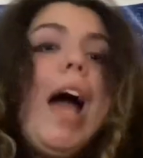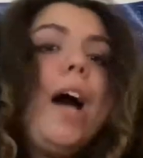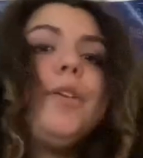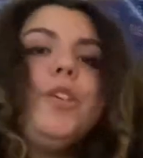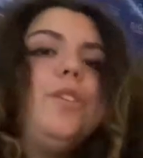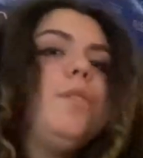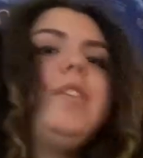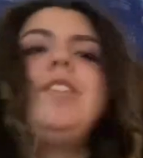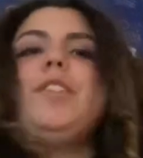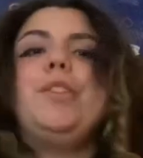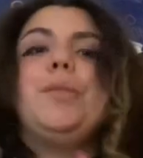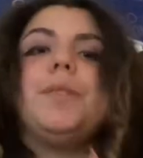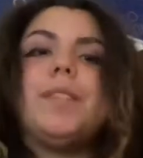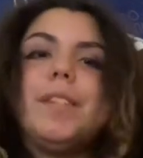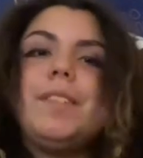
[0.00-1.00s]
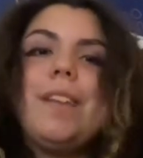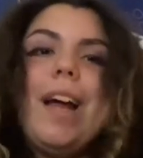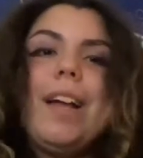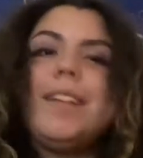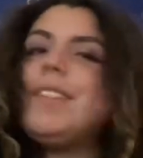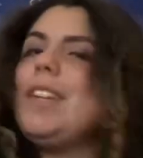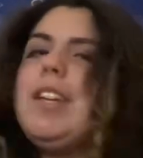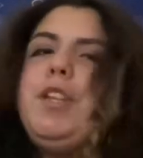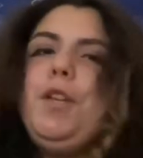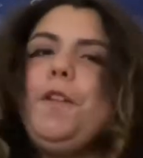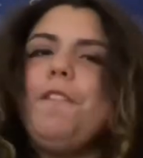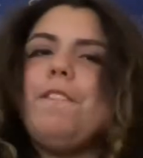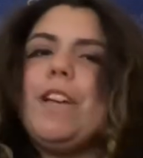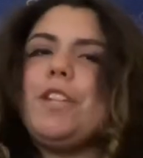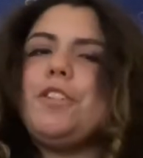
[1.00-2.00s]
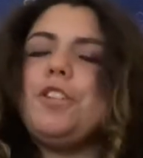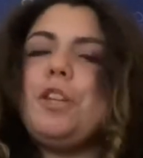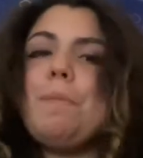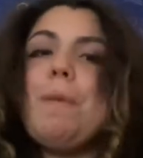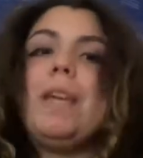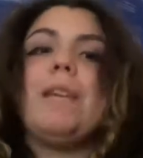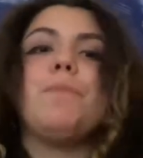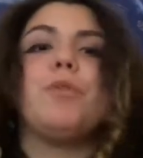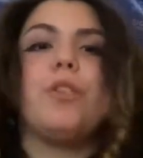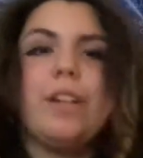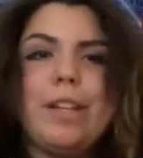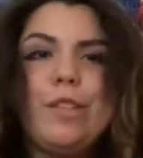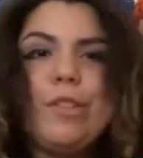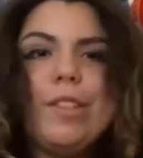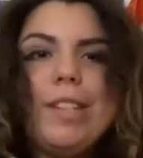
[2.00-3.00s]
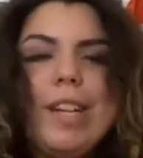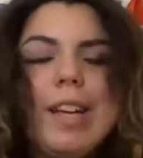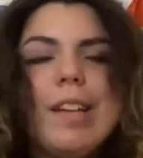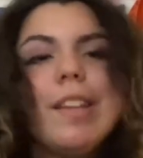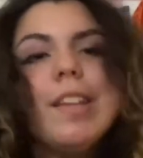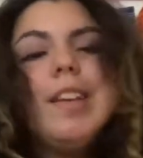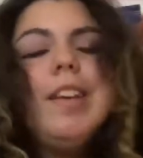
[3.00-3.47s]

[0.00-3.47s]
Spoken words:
how you can use science in your fiction to make it more interesting.